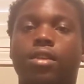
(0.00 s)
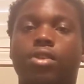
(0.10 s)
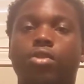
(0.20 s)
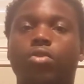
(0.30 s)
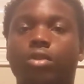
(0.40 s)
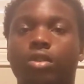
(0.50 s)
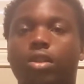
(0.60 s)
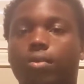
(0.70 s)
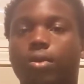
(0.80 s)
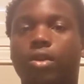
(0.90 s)
because you go into
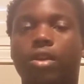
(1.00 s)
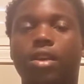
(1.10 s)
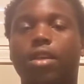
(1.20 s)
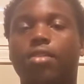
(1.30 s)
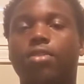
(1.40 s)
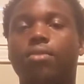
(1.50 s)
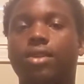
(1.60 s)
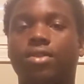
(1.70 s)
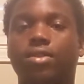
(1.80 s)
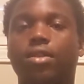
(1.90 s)
that word kids, go back
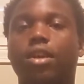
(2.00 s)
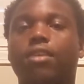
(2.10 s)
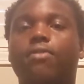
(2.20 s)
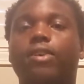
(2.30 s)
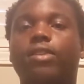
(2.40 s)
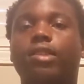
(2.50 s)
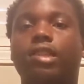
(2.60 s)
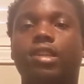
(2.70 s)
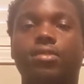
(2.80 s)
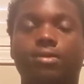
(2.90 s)
to a sacrifice, because
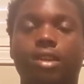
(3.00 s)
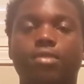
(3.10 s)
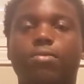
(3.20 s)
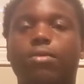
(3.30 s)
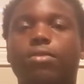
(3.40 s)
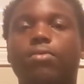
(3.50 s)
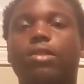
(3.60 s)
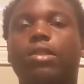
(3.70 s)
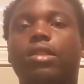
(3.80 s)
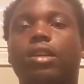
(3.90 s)
that's
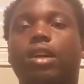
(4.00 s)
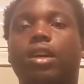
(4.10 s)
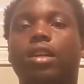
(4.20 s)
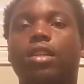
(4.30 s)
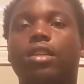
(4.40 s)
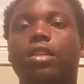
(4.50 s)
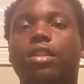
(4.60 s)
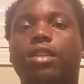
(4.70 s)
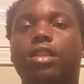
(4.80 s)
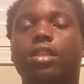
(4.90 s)
what
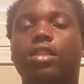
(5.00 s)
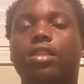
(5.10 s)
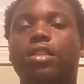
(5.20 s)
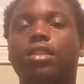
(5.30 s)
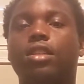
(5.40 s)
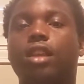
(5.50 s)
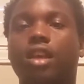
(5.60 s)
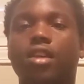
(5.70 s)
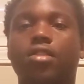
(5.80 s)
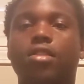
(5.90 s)
these
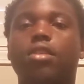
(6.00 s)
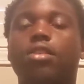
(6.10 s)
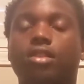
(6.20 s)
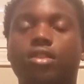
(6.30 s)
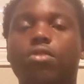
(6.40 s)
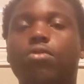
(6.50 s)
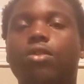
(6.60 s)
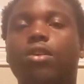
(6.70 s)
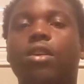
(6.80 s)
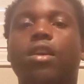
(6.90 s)
kids, these
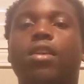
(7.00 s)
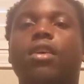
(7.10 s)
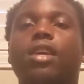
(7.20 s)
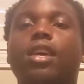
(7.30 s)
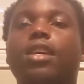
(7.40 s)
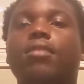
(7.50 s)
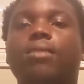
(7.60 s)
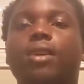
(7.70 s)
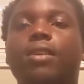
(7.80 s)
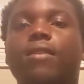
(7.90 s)
children are now. They're kids,
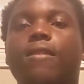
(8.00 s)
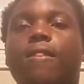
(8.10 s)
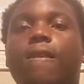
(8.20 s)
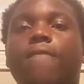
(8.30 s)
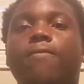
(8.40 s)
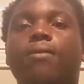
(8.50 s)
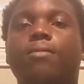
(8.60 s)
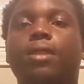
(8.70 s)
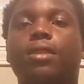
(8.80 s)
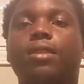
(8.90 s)
man,
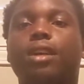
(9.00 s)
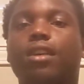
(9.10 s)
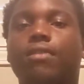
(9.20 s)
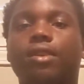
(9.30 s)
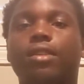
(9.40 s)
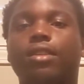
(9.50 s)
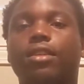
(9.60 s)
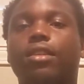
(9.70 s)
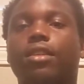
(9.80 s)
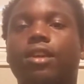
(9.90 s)
being sacrificed to
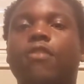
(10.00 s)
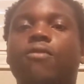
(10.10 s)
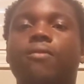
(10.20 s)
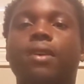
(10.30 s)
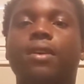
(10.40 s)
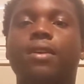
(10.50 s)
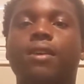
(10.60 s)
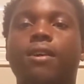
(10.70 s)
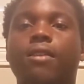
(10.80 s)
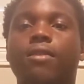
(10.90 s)
this devil, man.
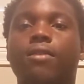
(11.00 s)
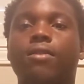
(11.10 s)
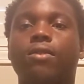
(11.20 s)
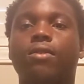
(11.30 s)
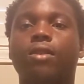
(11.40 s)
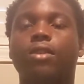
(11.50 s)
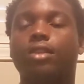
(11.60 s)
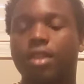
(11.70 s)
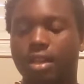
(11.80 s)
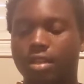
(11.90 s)
You know,
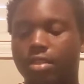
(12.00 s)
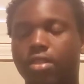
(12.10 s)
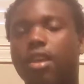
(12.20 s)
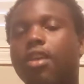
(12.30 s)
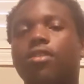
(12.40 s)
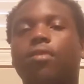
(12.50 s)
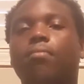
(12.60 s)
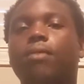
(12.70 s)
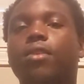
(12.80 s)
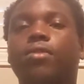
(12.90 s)
these kids are
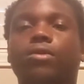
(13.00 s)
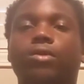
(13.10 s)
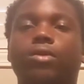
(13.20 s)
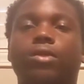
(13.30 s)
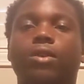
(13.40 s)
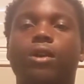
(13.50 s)
monsters.